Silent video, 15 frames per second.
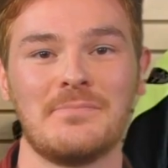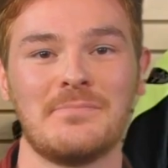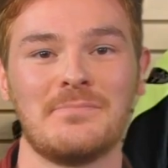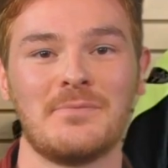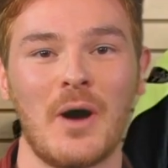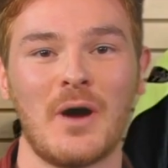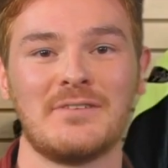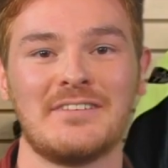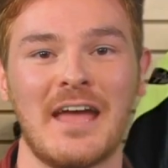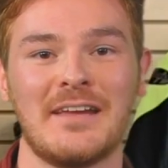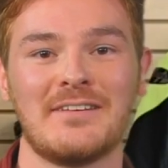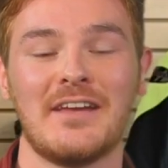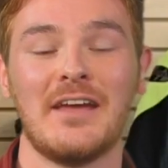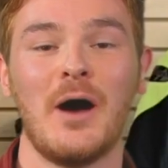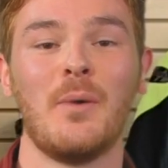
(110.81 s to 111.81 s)

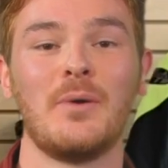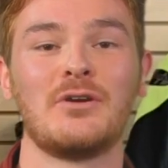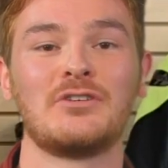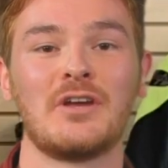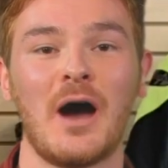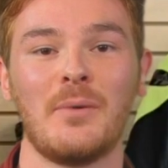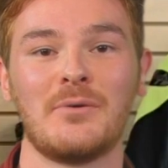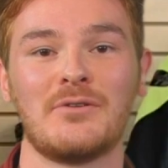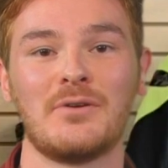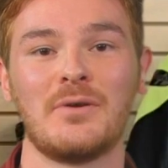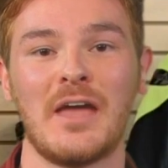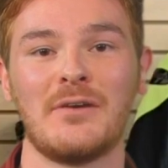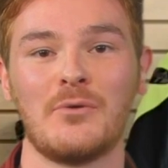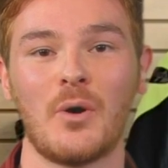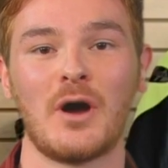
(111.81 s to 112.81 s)
Contact the Helmet Shop if you
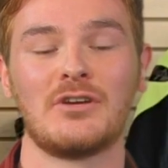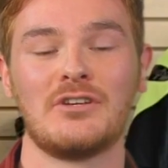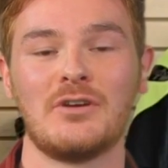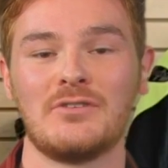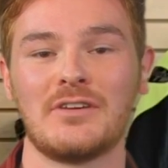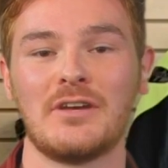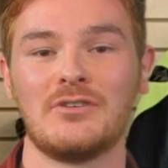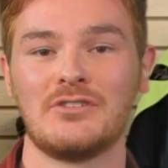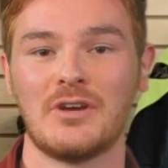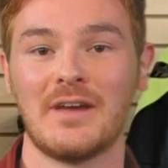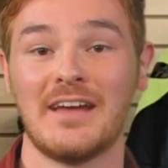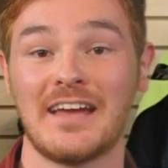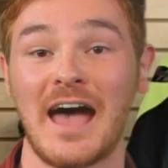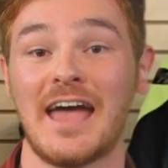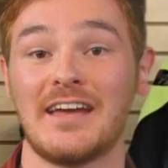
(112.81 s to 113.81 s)
have questions
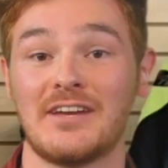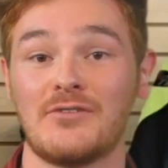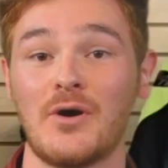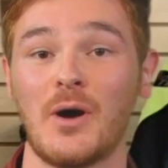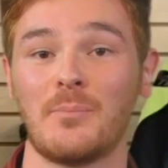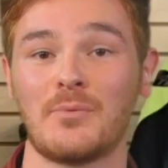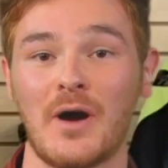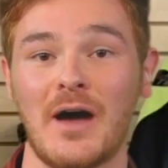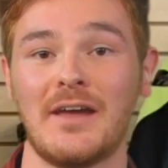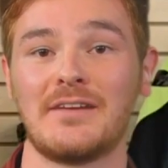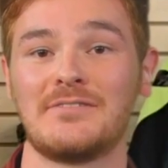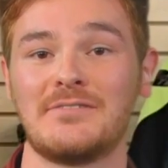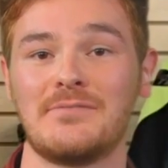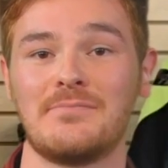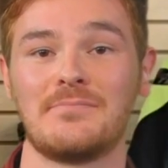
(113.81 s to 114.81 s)
concerning any of our
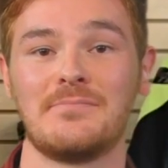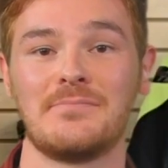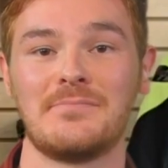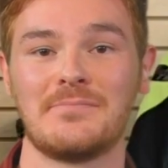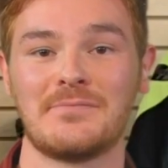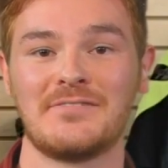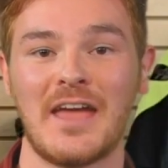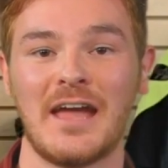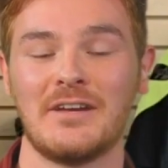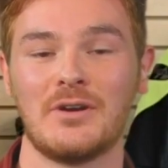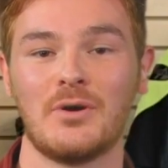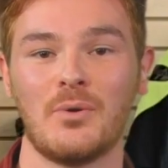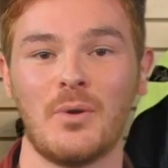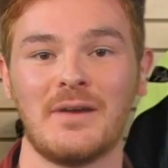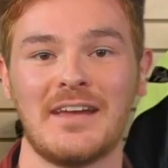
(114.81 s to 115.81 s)
products. Thank
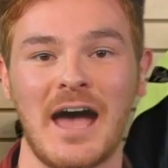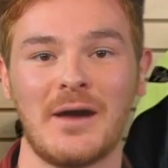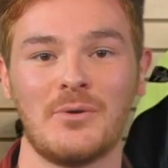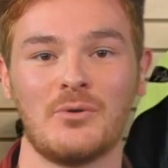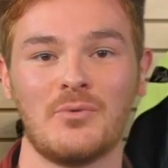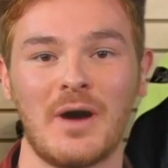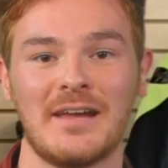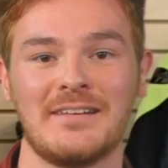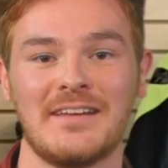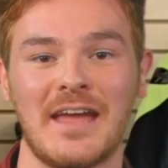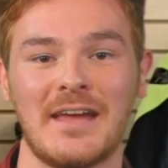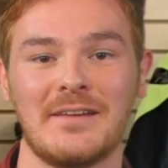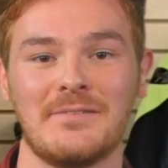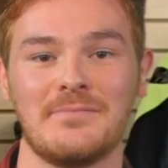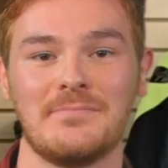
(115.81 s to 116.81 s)
you and have a great day.